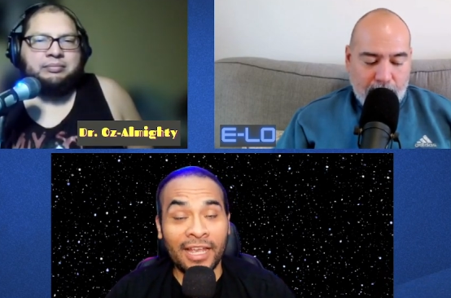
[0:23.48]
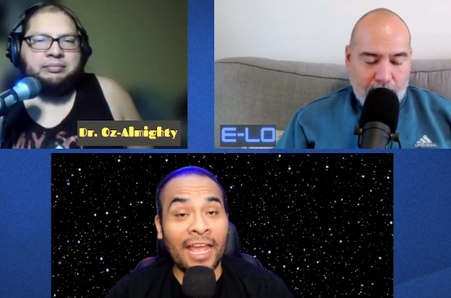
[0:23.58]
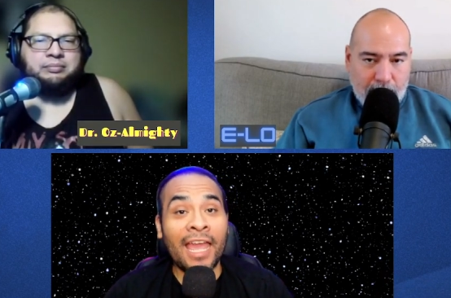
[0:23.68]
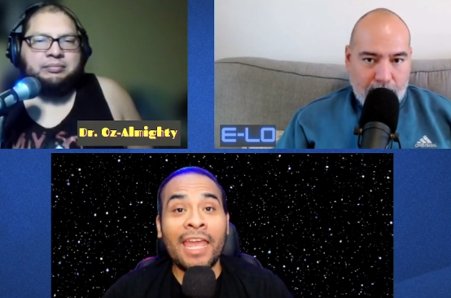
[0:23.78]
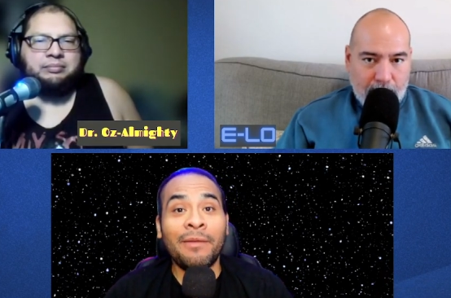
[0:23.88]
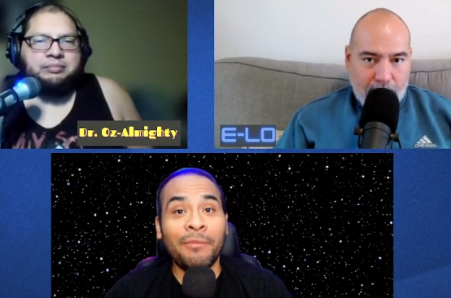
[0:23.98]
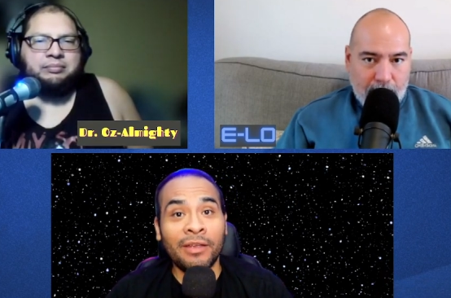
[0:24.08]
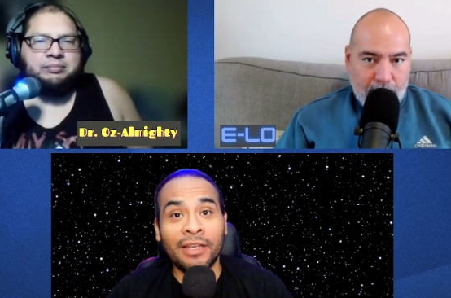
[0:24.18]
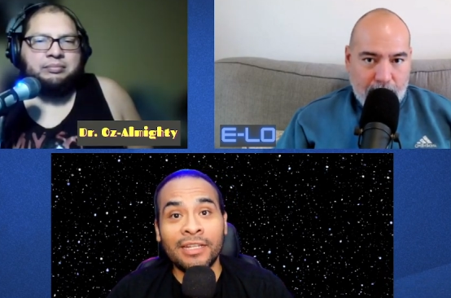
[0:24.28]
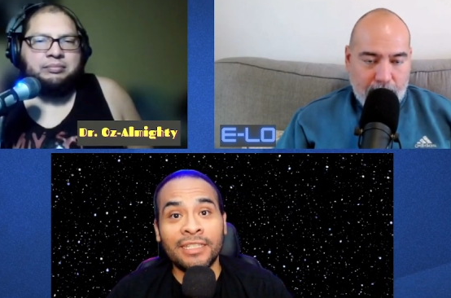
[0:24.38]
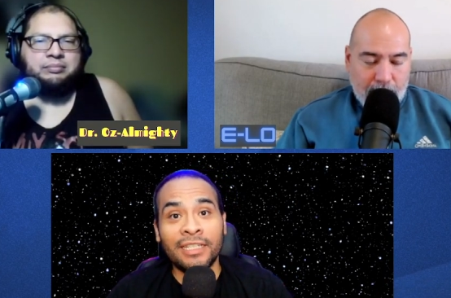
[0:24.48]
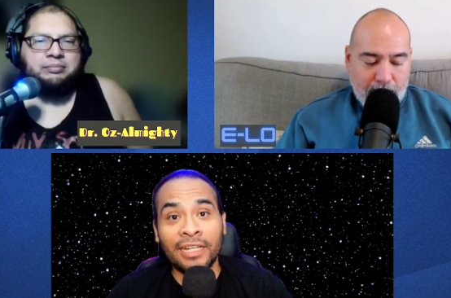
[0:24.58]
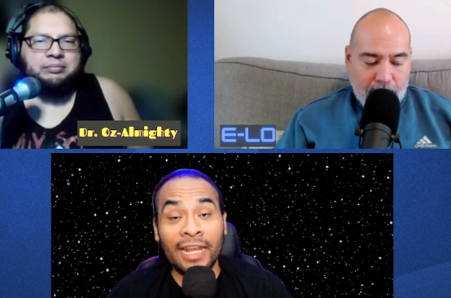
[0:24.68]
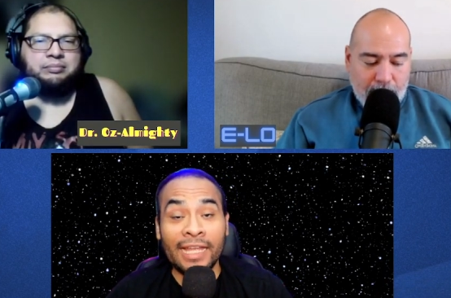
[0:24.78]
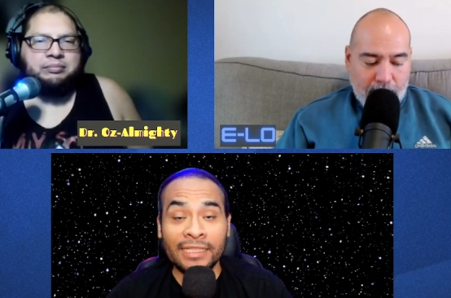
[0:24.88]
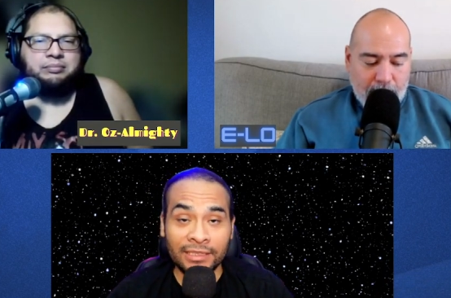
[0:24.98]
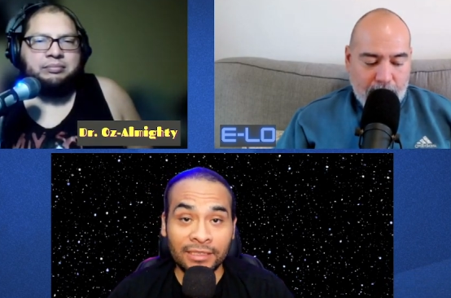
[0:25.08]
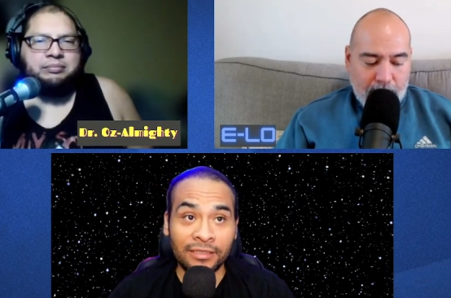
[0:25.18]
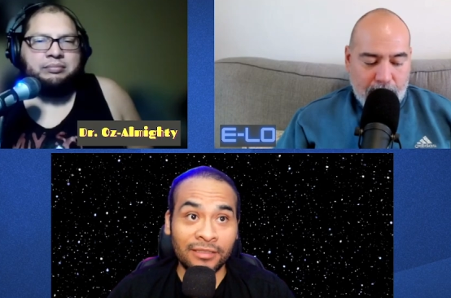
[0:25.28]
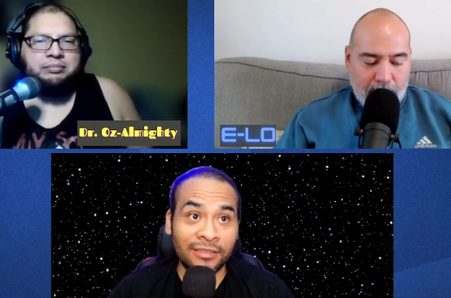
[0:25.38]
Speaker 1: I'm going to say classic,
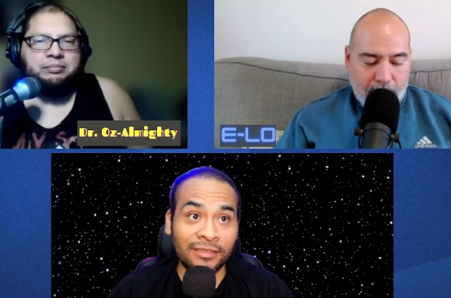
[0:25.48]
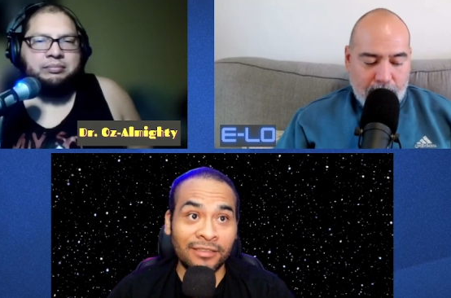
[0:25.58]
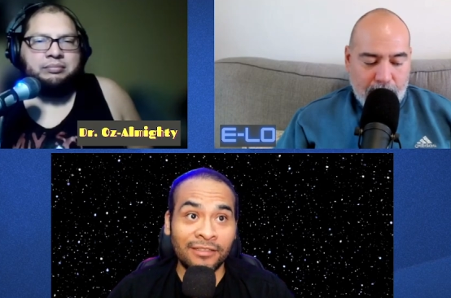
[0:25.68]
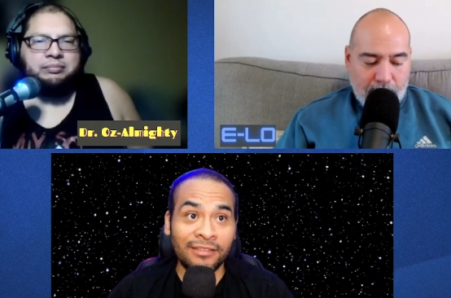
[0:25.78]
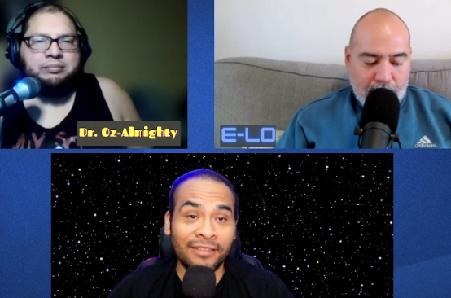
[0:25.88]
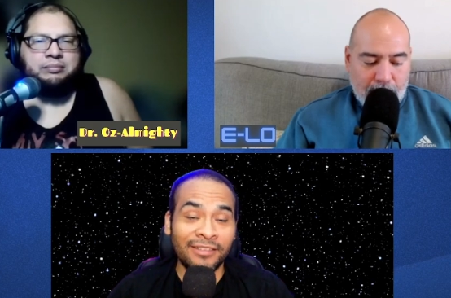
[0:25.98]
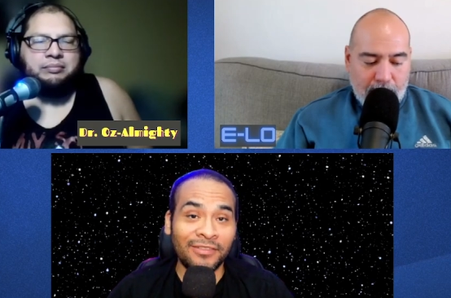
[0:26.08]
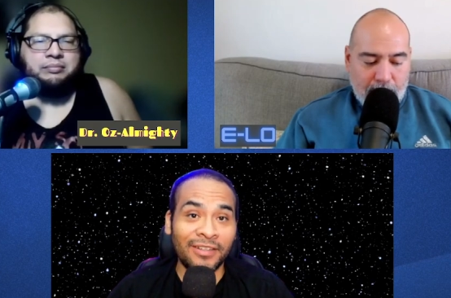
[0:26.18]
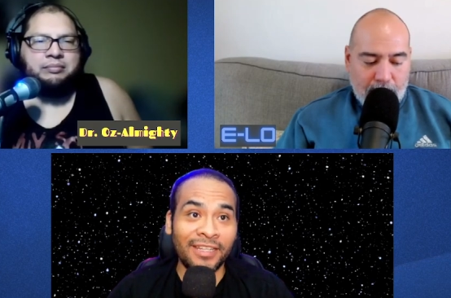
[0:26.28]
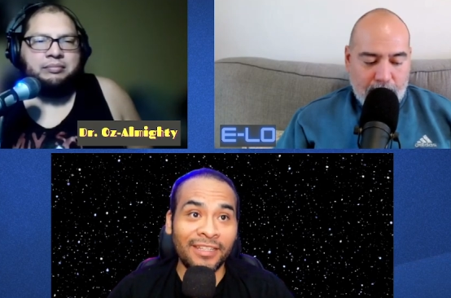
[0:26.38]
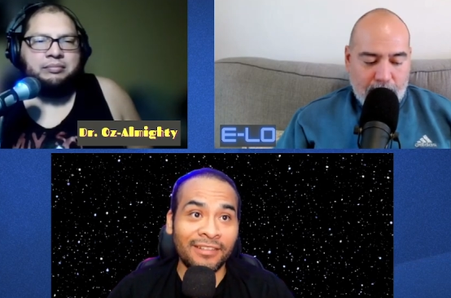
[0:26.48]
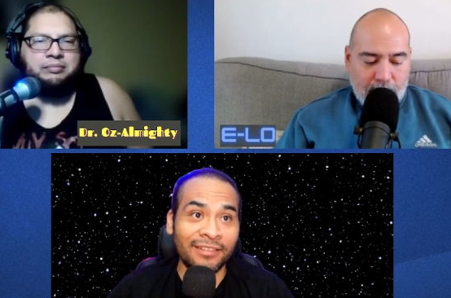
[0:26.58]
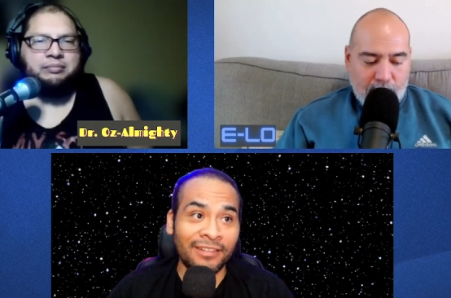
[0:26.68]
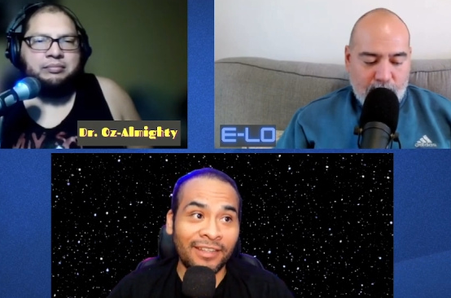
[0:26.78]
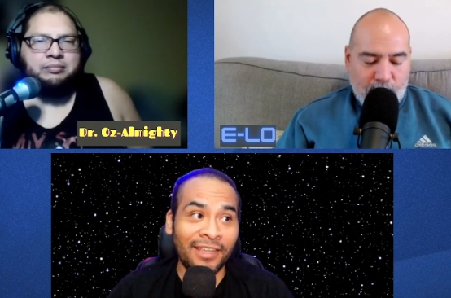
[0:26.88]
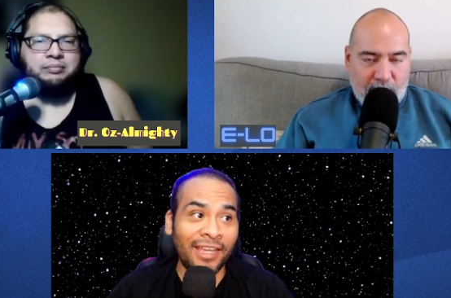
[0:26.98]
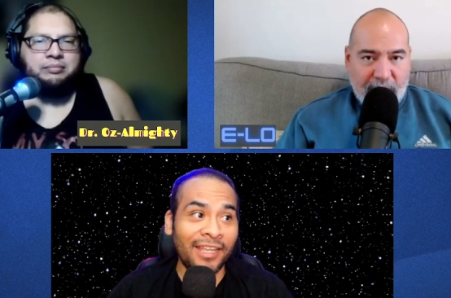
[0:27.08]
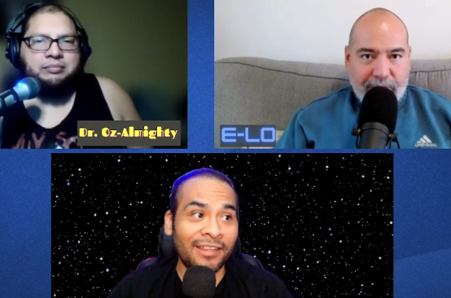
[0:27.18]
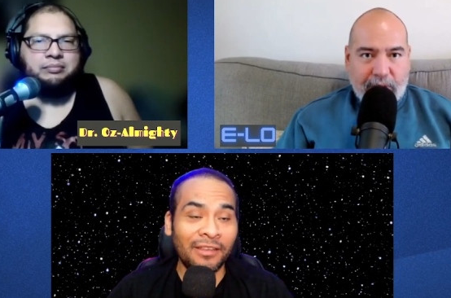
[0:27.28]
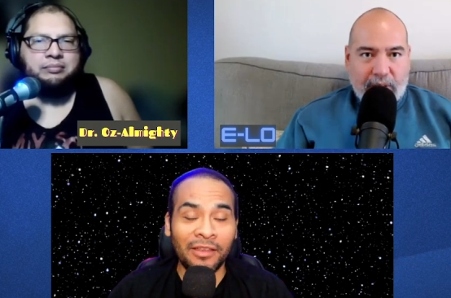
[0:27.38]
right? And
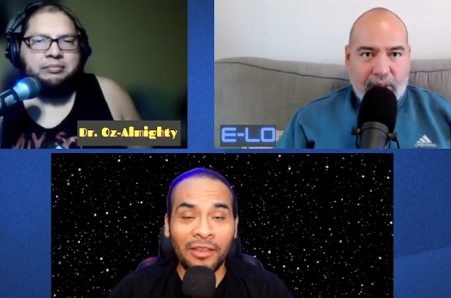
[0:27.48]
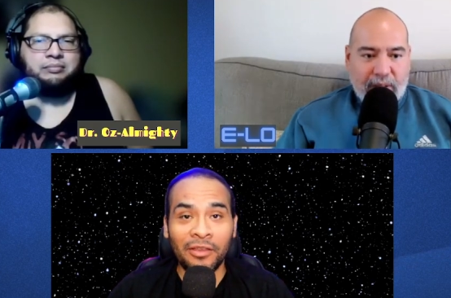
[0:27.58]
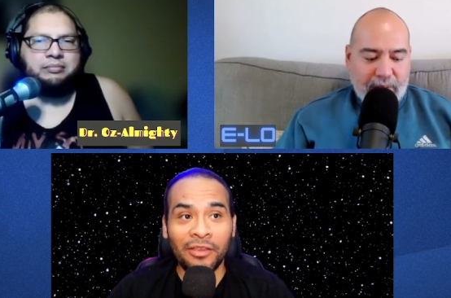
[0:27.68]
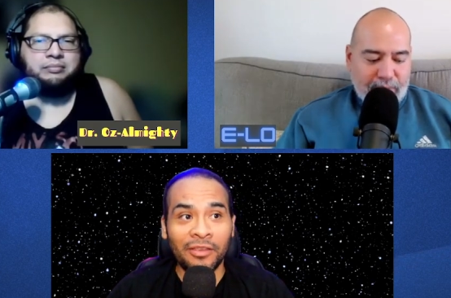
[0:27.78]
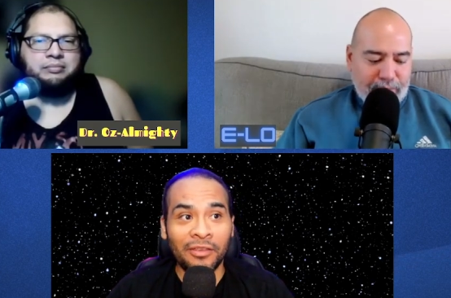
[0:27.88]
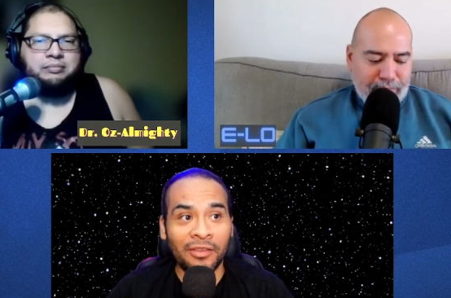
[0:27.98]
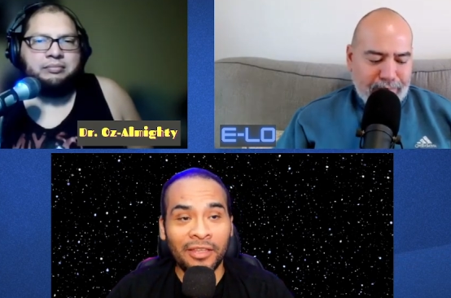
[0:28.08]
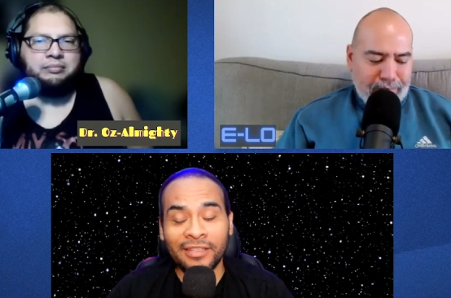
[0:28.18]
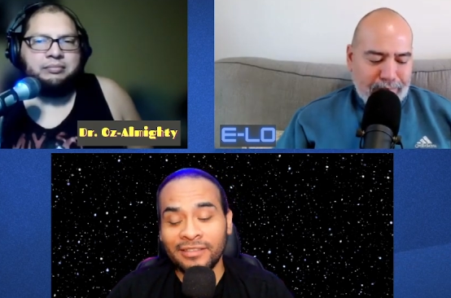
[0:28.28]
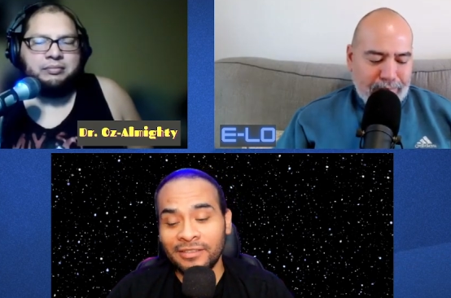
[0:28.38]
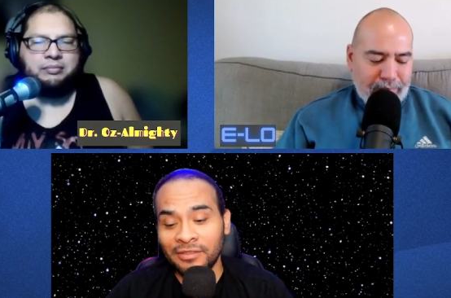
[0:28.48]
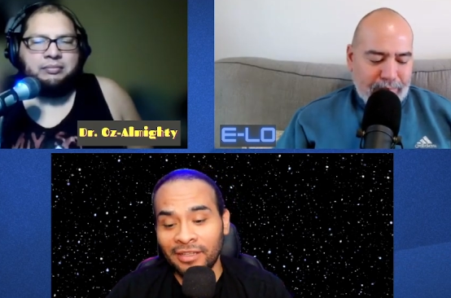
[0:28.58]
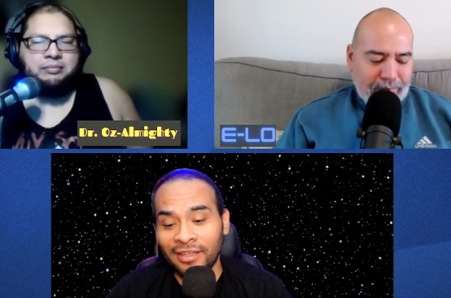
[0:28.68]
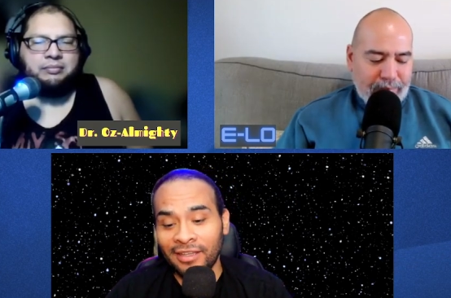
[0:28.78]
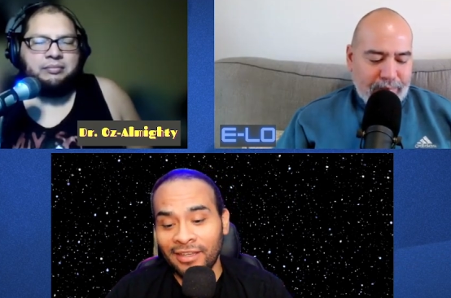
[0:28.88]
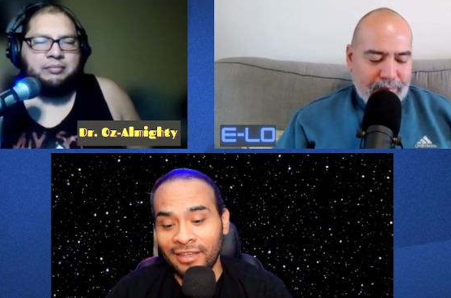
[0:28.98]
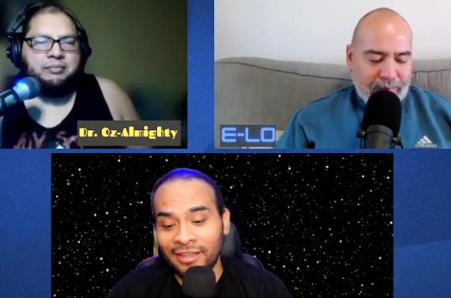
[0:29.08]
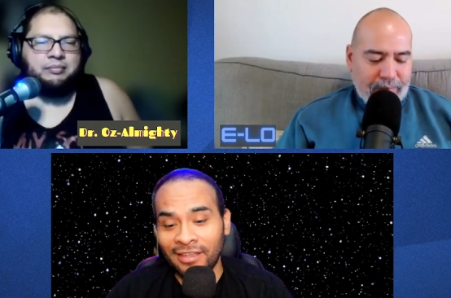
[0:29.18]
Definitely. Uh, it's mm-hmm. uh,